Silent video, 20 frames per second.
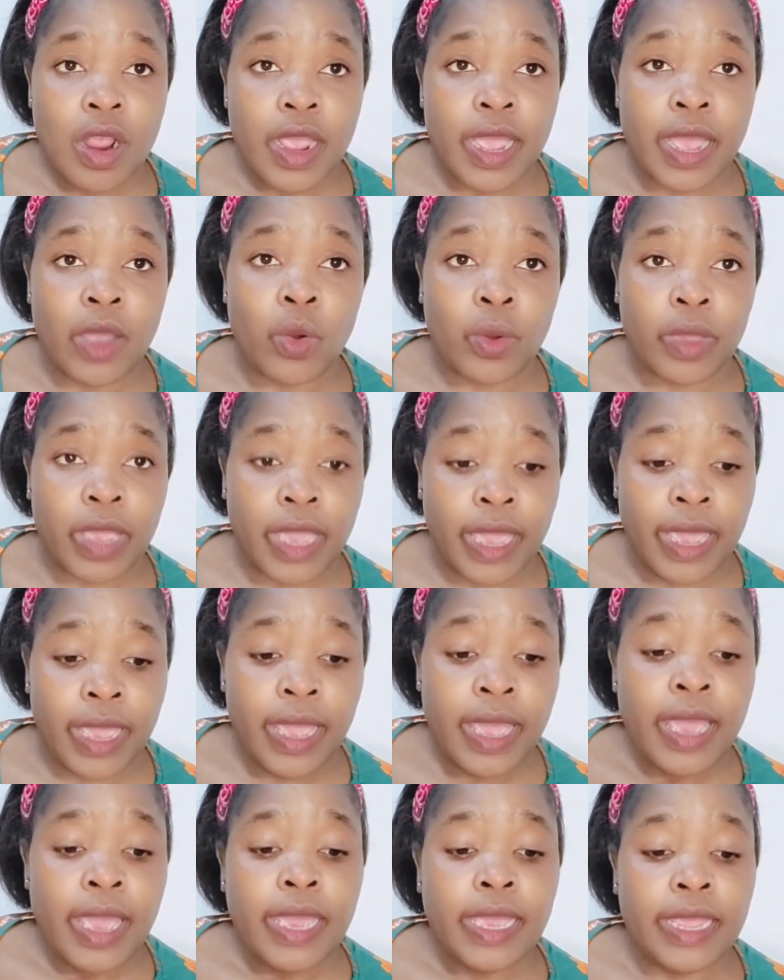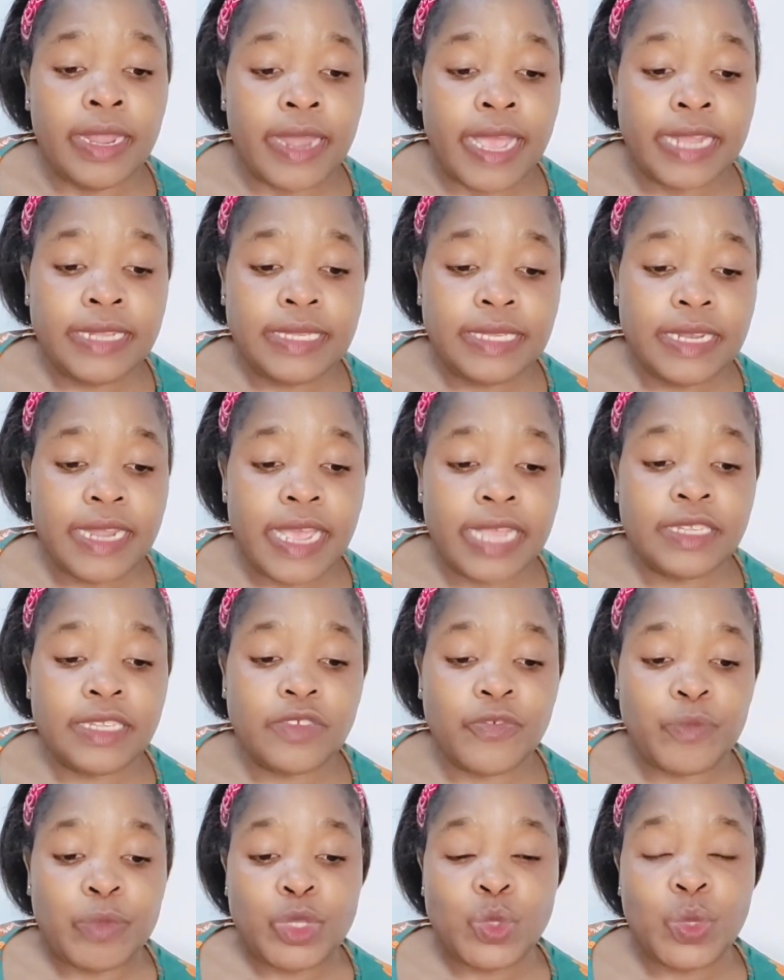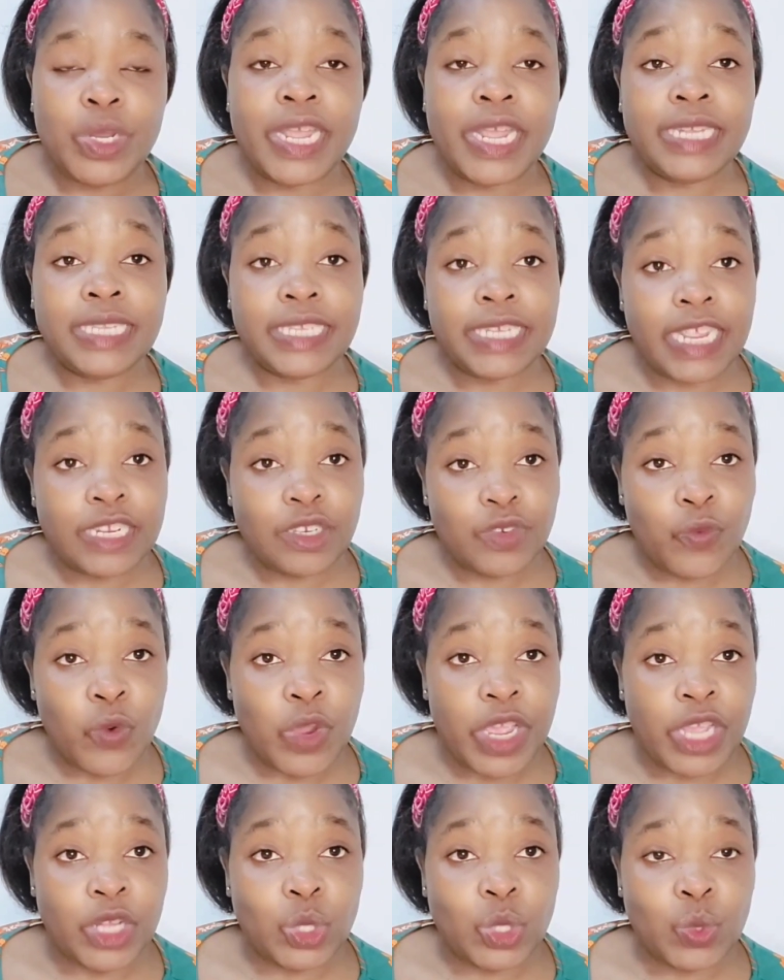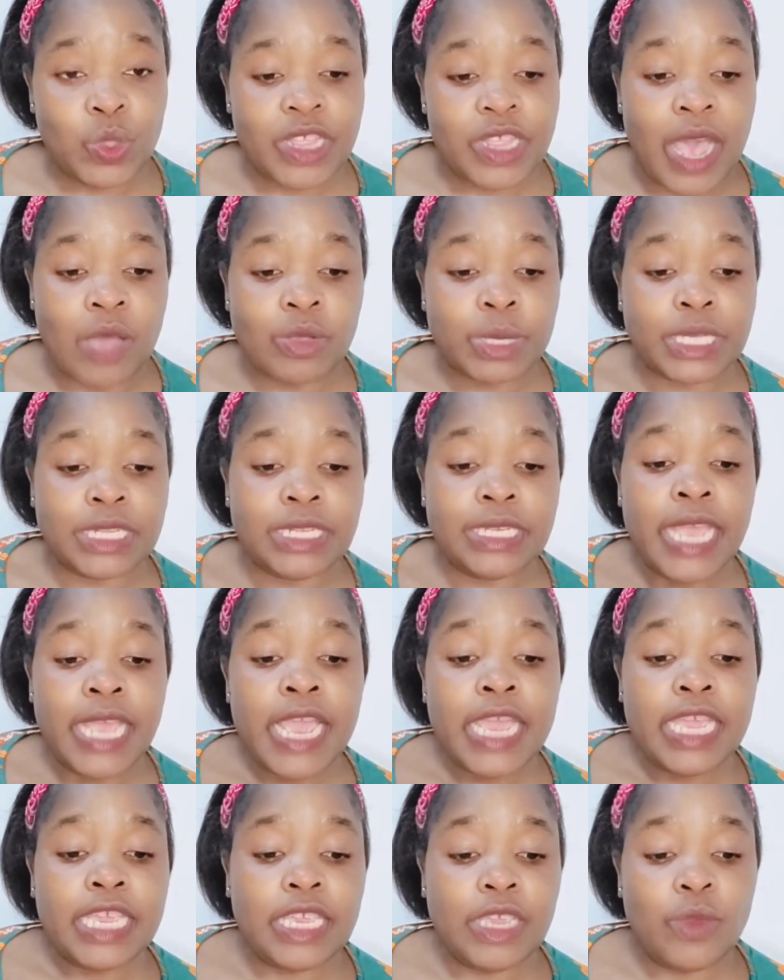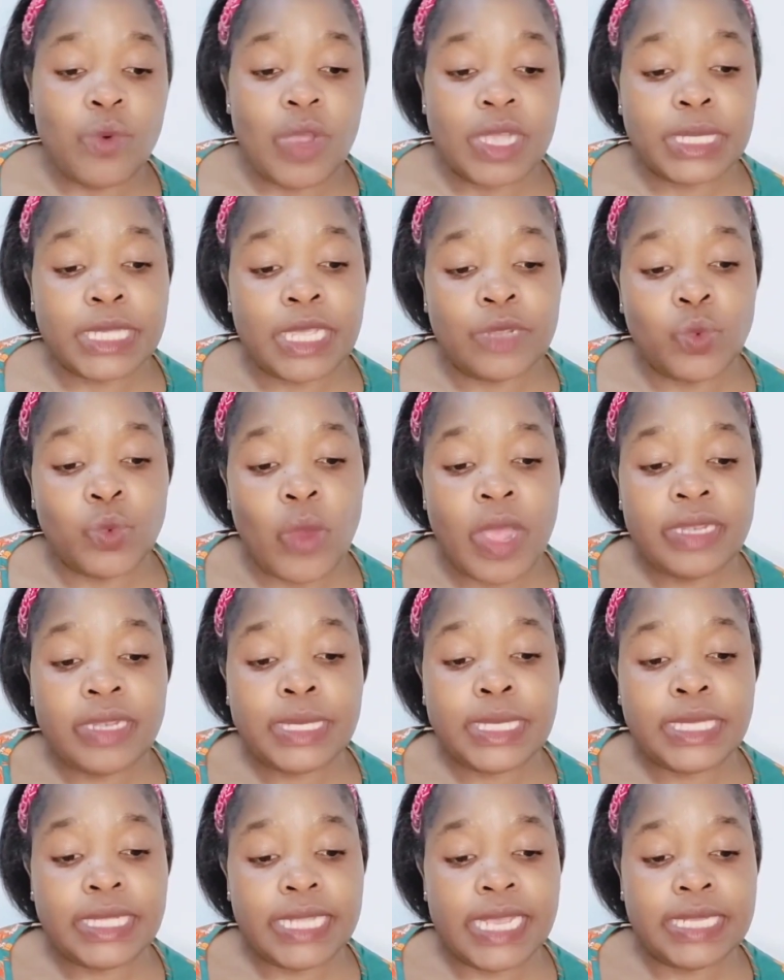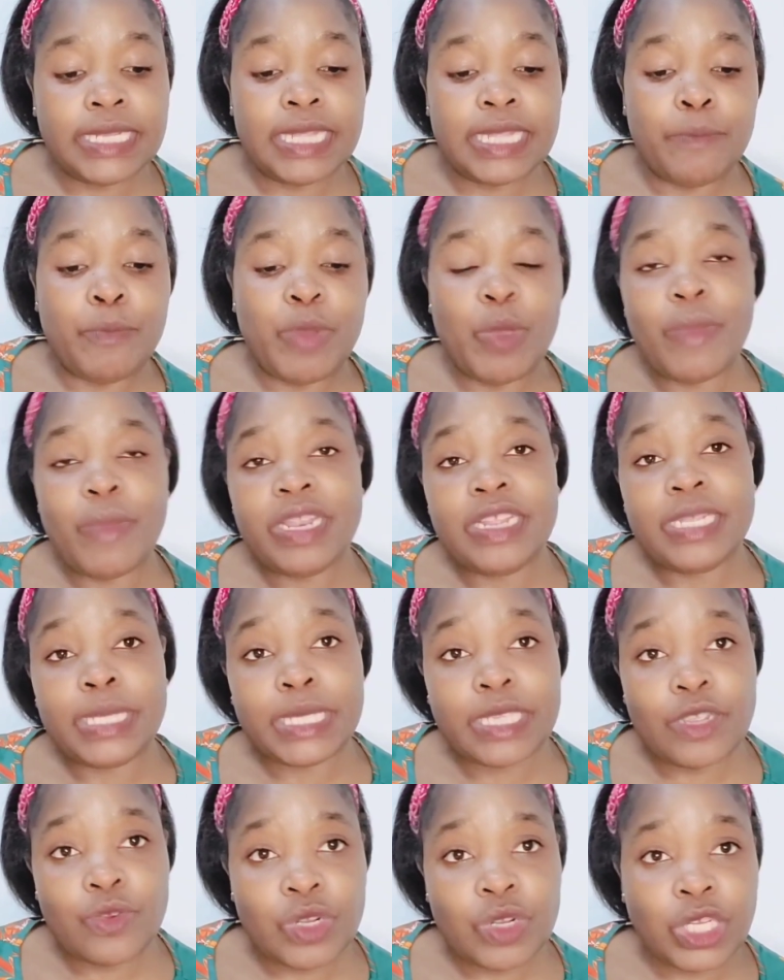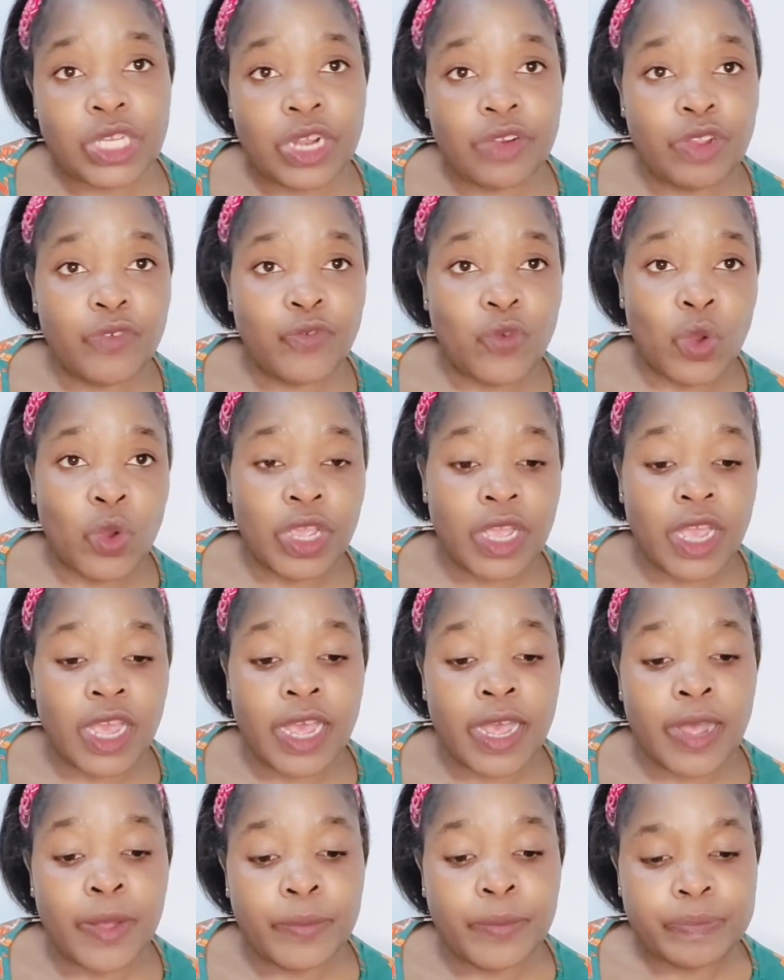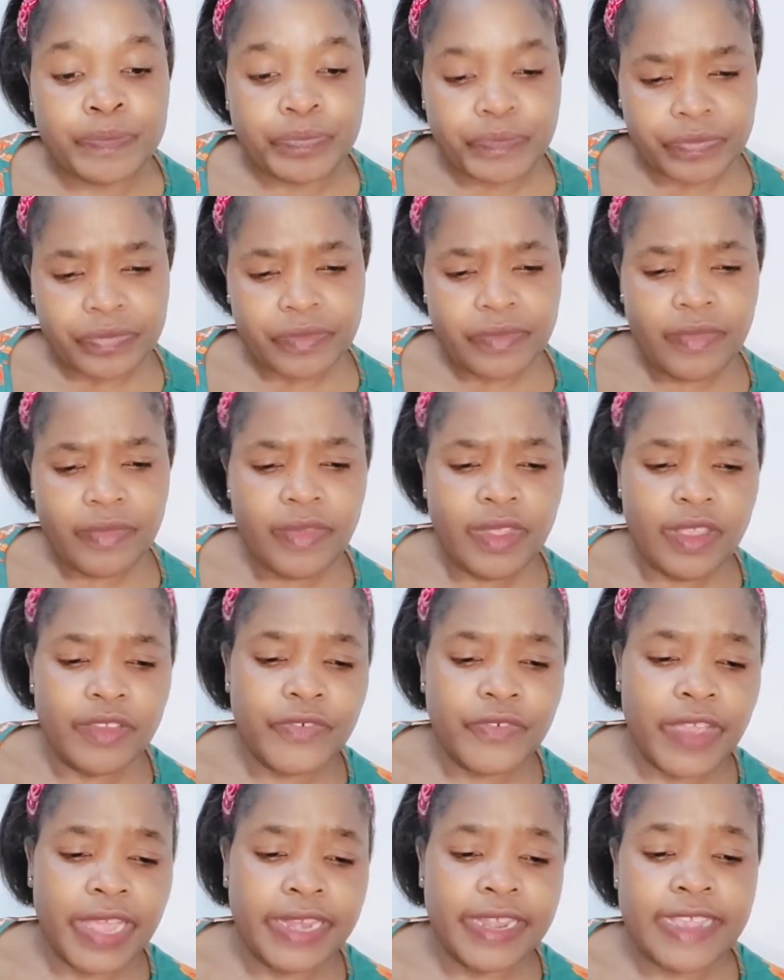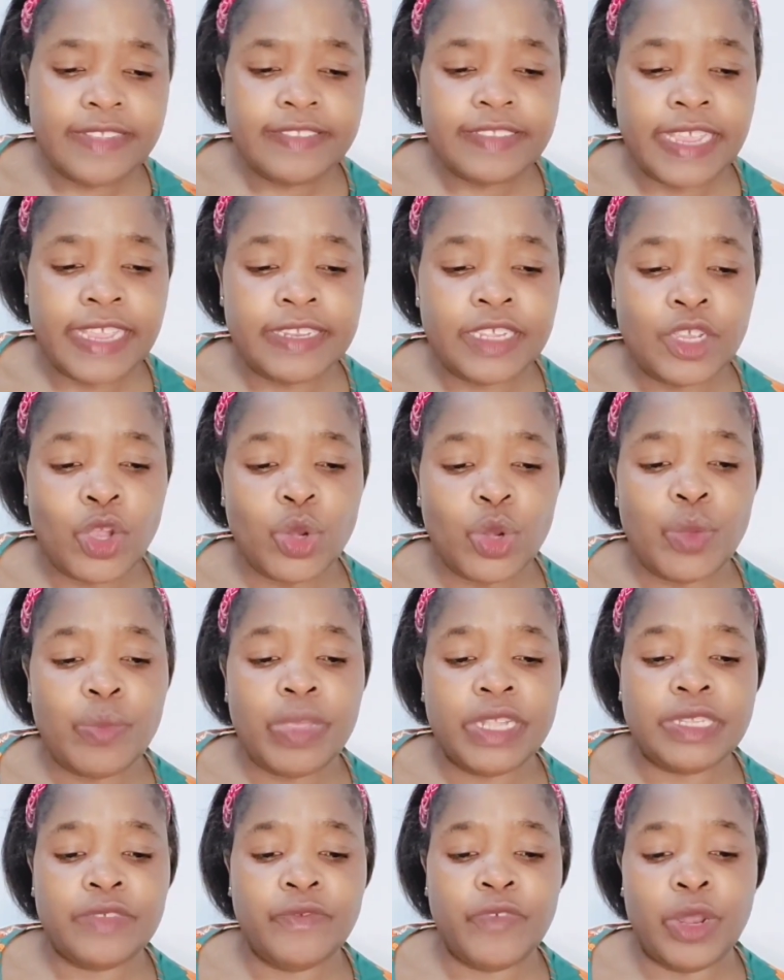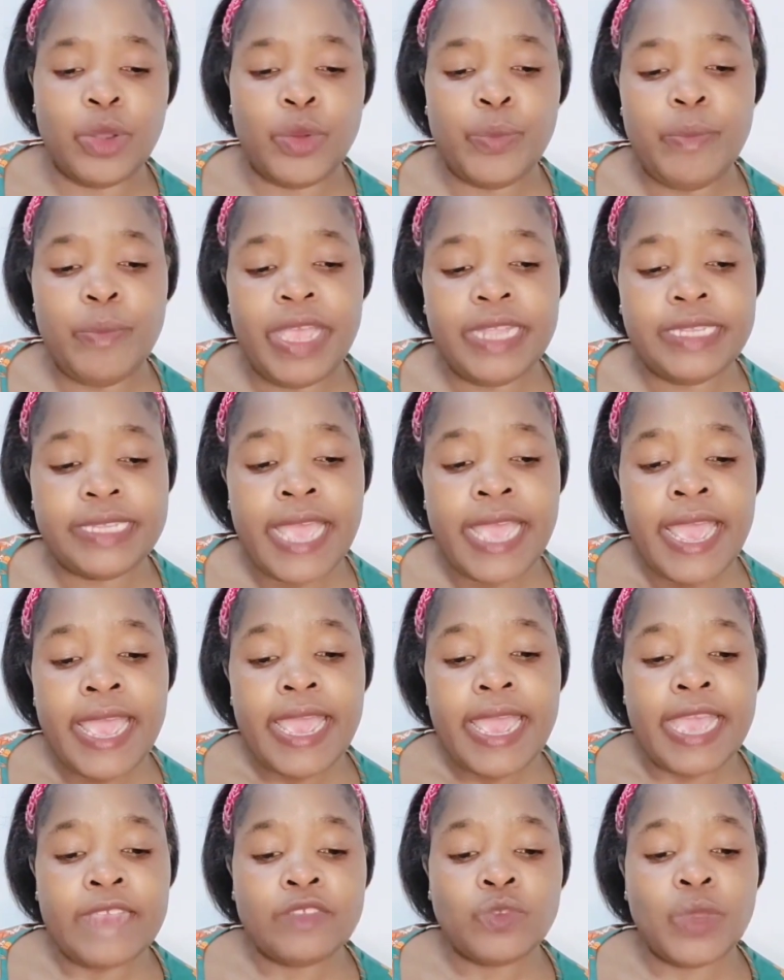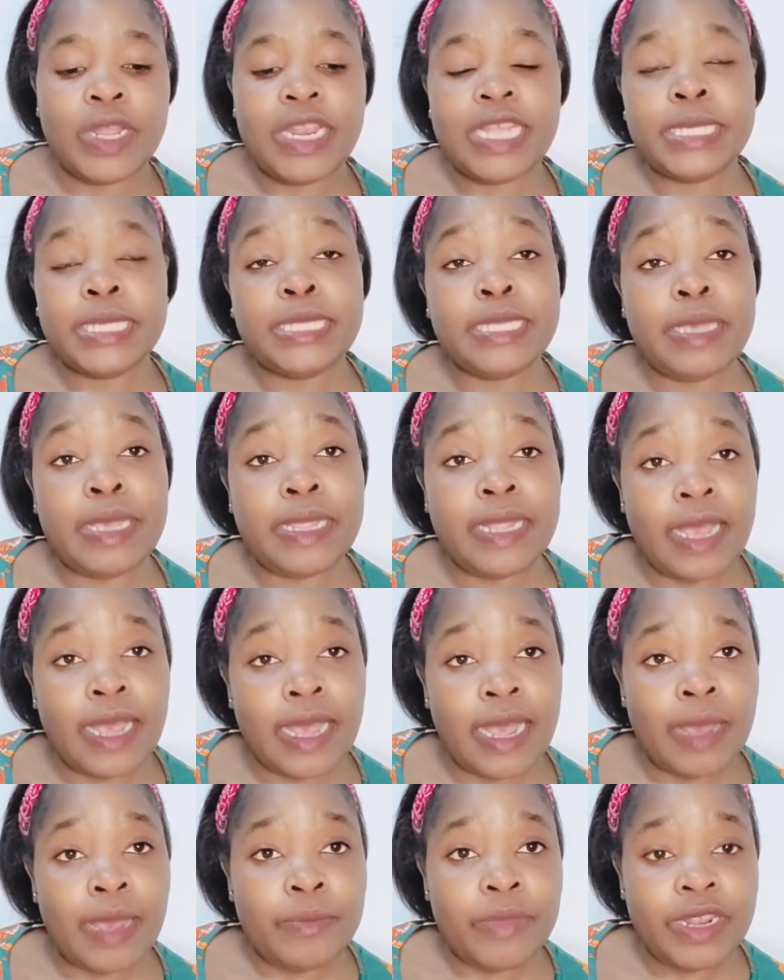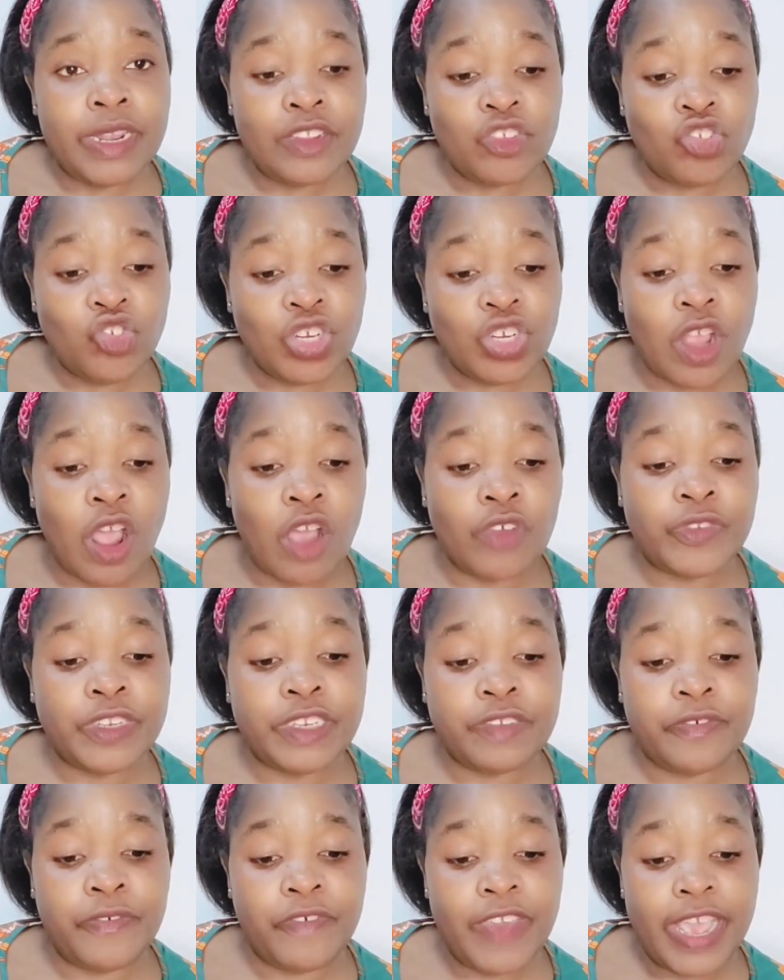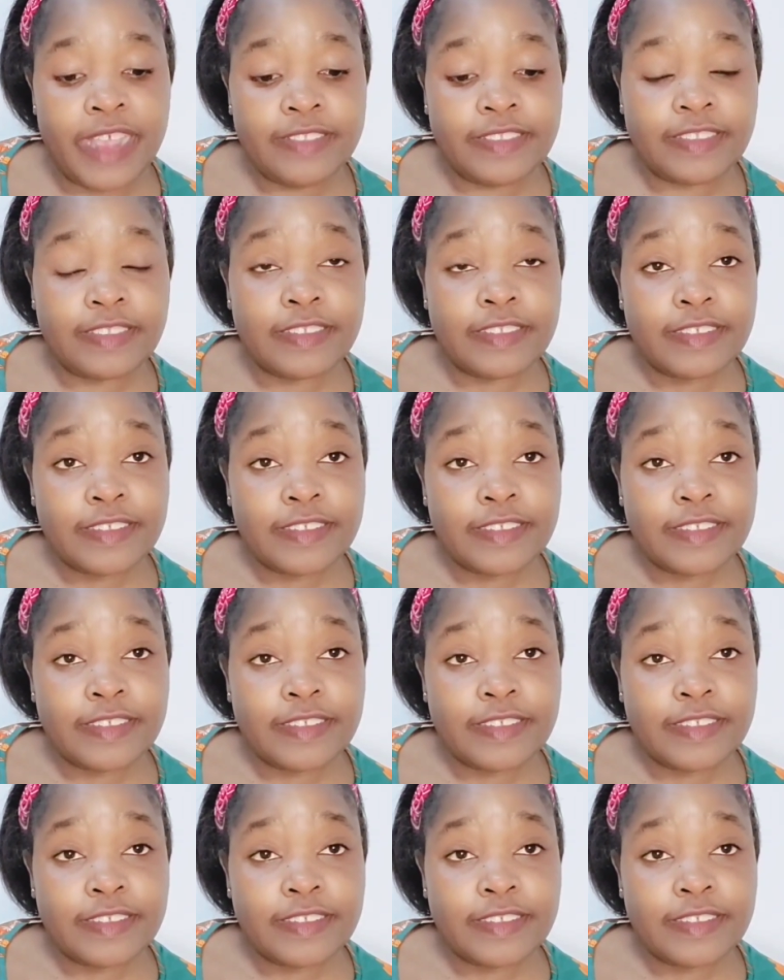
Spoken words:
Okay, in between 1994 and 2000, he was at one stage the permanent secretary for finance and economic development, as well as the Ministry of Defense.